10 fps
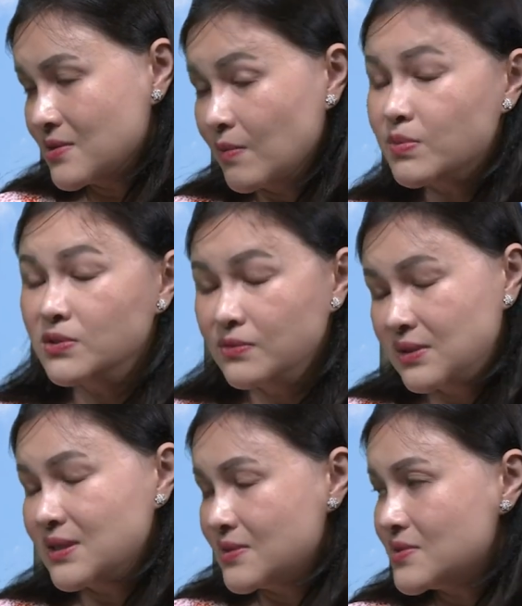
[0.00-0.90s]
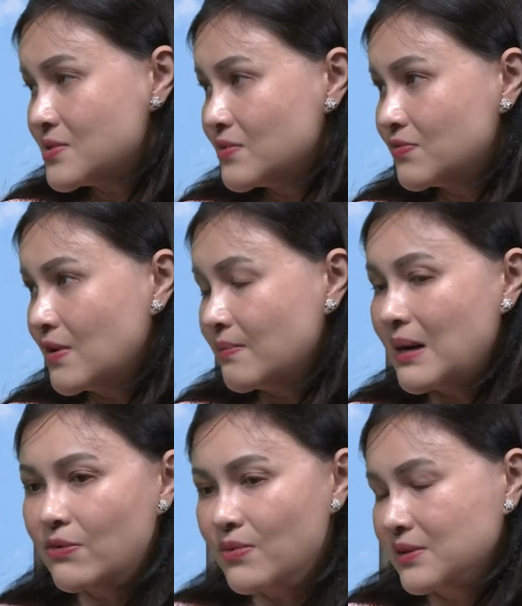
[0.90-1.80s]
or pollutants from
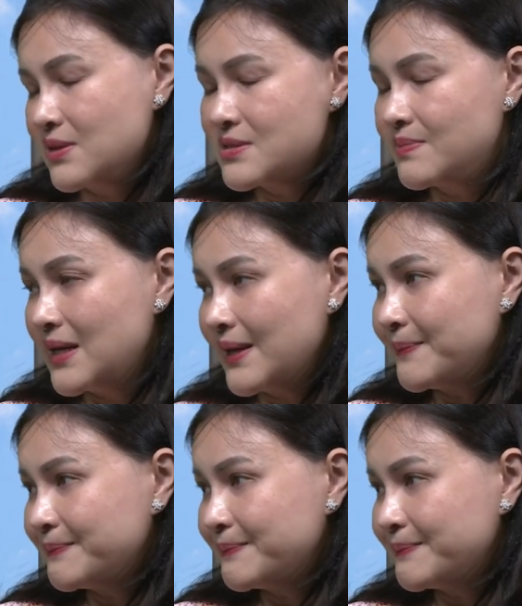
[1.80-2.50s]
our water supply.